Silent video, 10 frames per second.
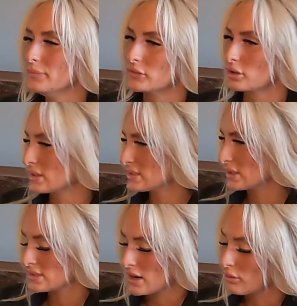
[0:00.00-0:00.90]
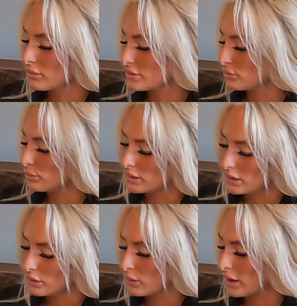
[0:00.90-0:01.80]
36 hours a
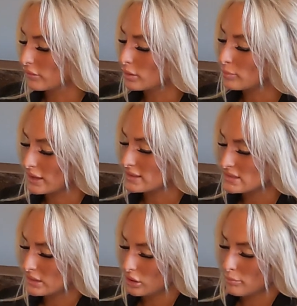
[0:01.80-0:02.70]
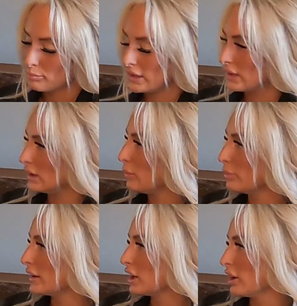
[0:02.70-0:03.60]
week, whatever, but I still am picking up
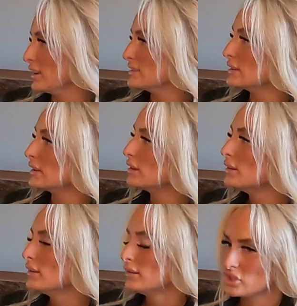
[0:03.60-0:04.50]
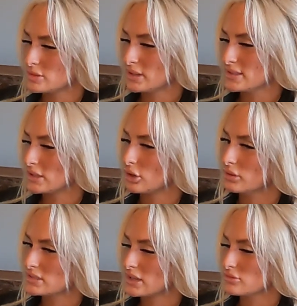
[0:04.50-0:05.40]
like crazy just because I know the
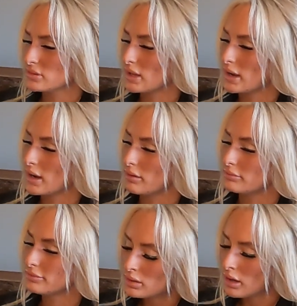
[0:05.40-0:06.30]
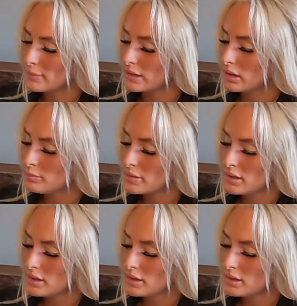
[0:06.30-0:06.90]
schedule that I have coming up.